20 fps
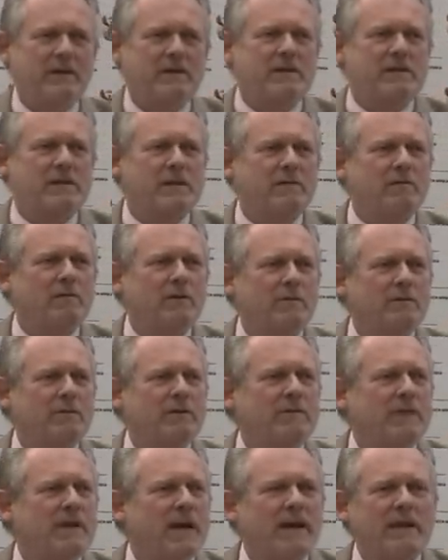And so what
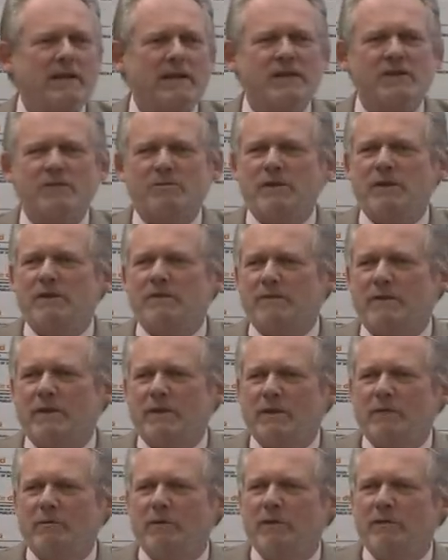we've done is we've,
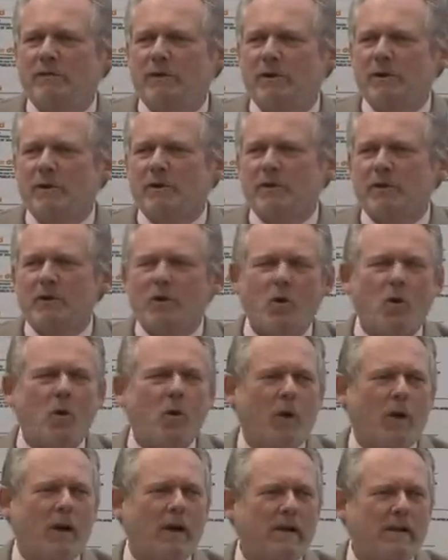we've heard the
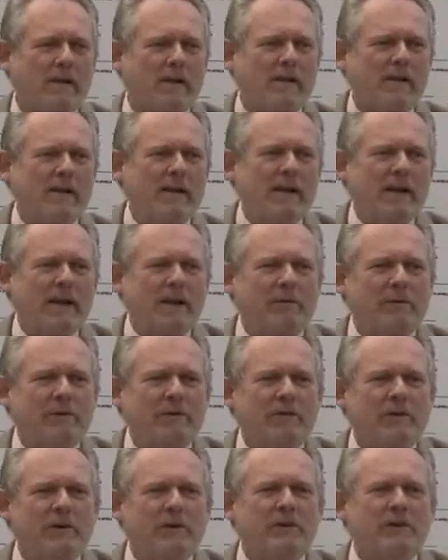call. And
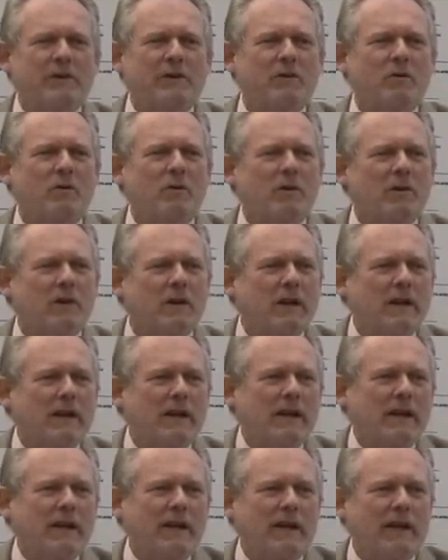we've heard the call,
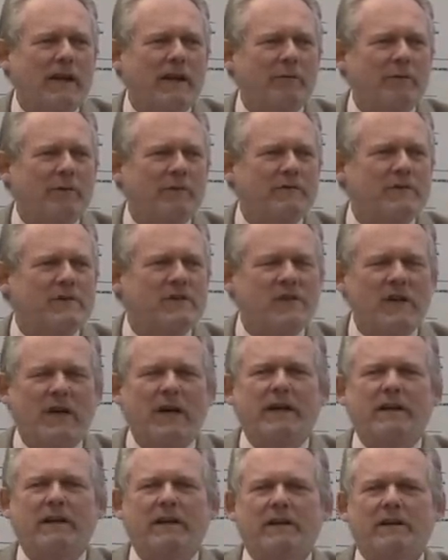and we've
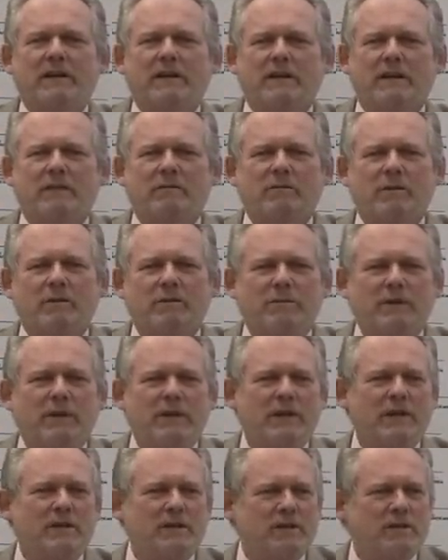decided that what we
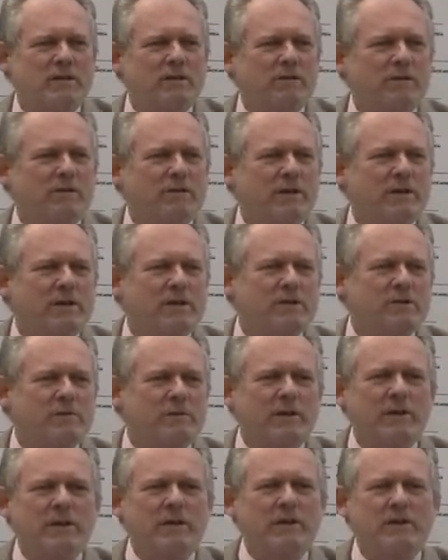need to do is
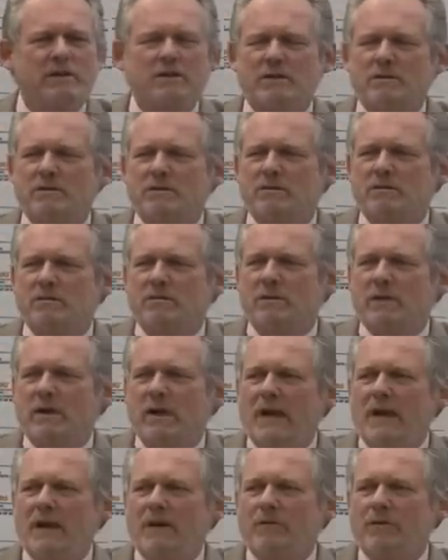we need to
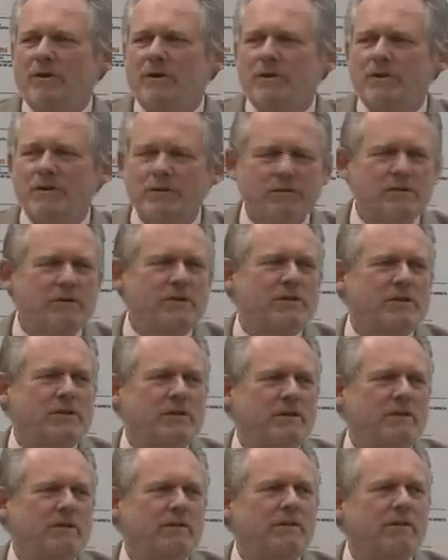
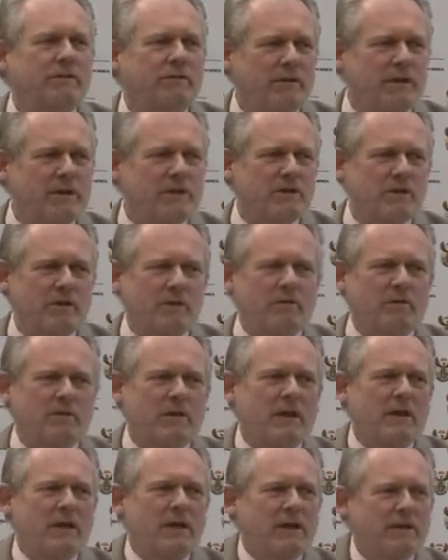reduce the threshold
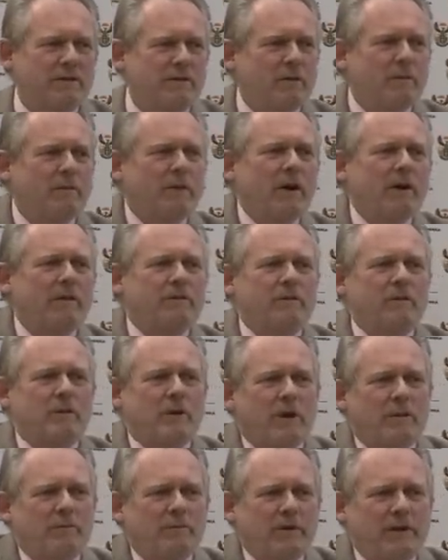for, co for
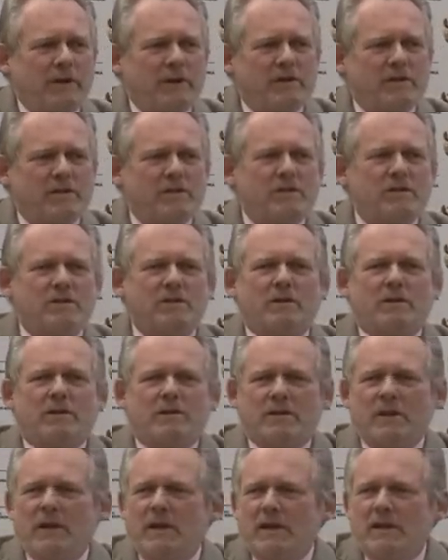companies to
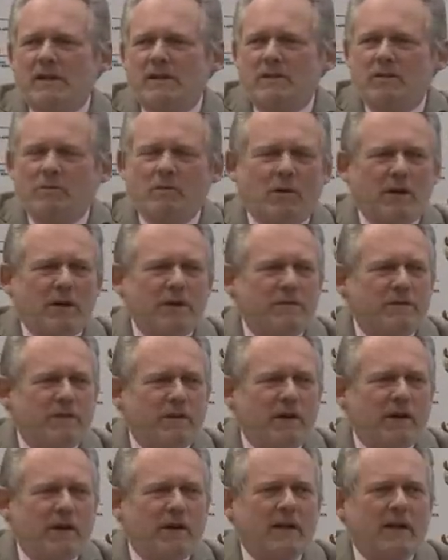start to
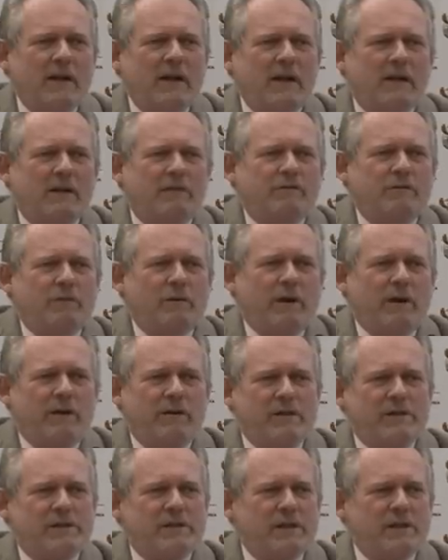qualify uh, for our
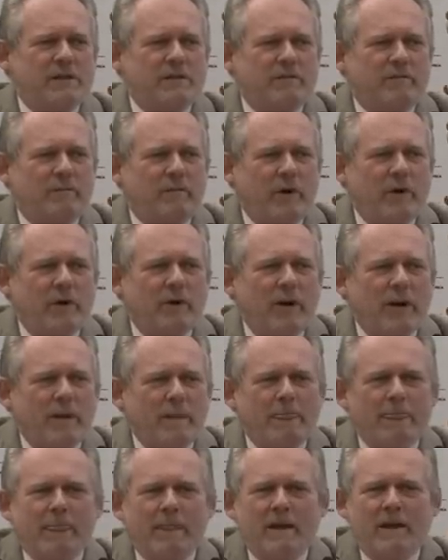incentive
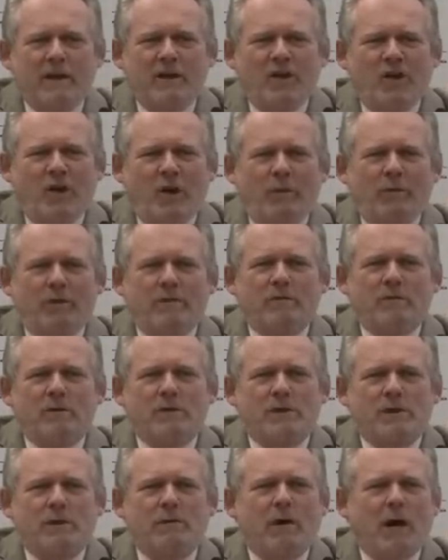program. And uh, we've
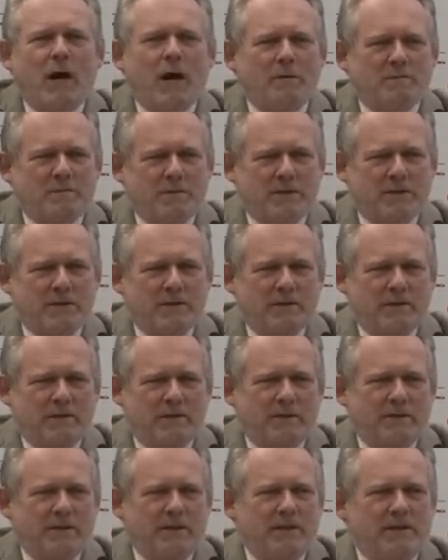also upped
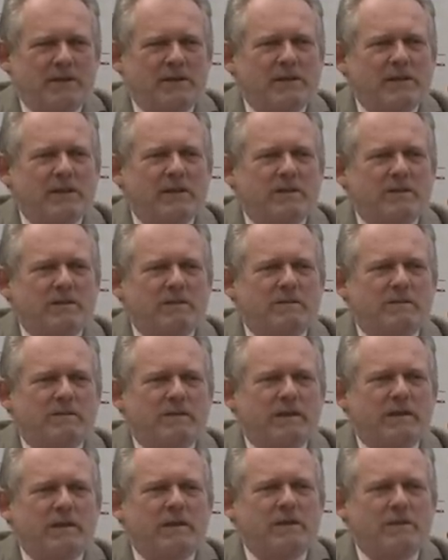the incentive
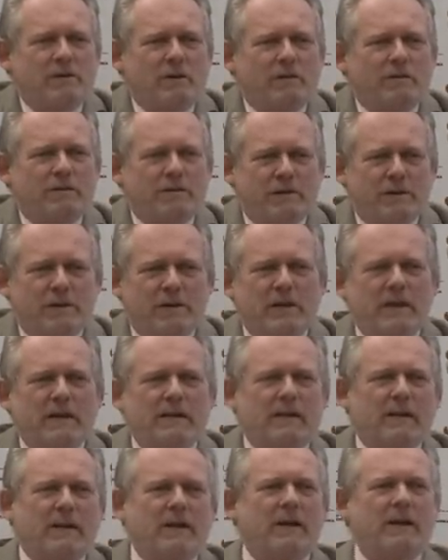that is offered
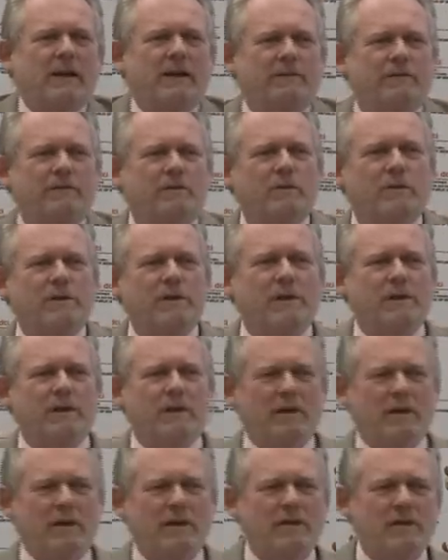uh, for the,
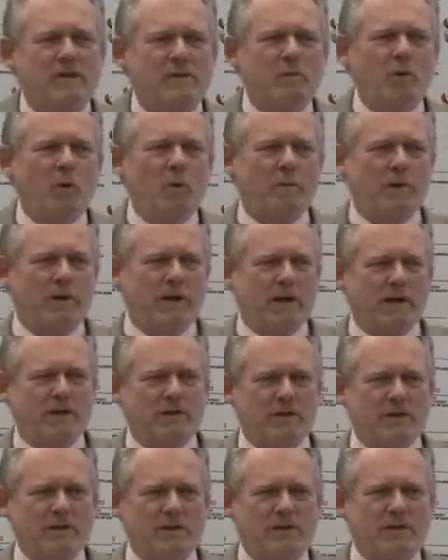uh, the small
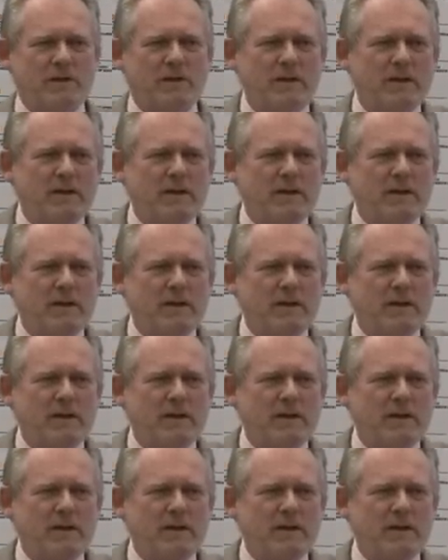productions.